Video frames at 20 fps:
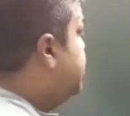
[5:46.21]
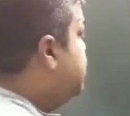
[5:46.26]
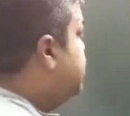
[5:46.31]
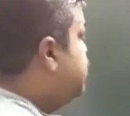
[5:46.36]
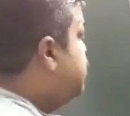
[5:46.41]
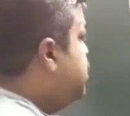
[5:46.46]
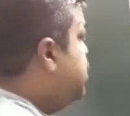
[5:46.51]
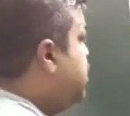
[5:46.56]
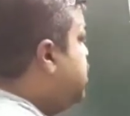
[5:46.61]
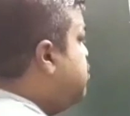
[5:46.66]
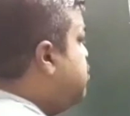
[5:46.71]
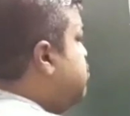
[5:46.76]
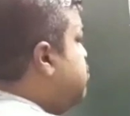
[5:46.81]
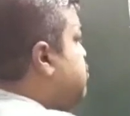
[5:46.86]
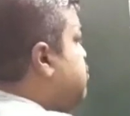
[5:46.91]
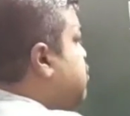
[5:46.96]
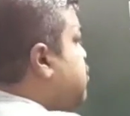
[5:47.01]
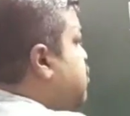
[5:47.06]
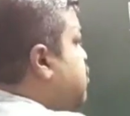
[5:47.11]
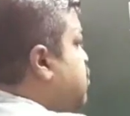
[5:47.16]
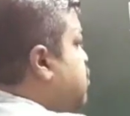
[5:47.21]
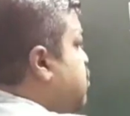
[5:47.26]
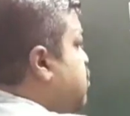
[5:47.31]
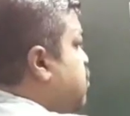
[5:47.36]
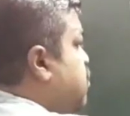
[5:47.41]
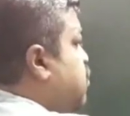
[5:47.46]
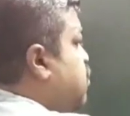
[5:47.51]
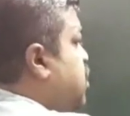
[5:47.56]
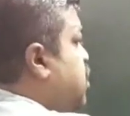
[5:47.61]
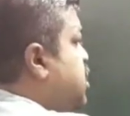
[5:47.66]
So now
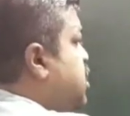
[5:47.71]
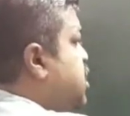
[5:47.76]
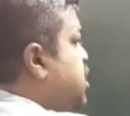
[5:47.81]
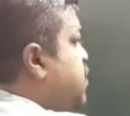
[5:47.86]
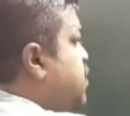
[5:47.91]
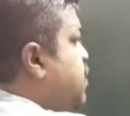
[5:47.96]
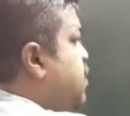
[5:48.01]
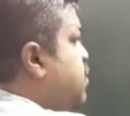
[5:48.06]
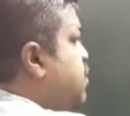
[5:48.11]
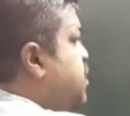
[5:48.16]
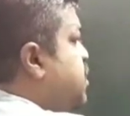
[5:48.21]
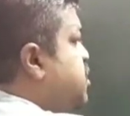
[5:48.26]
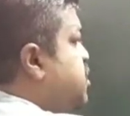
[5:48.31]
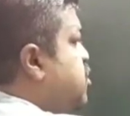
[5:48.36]
work done will be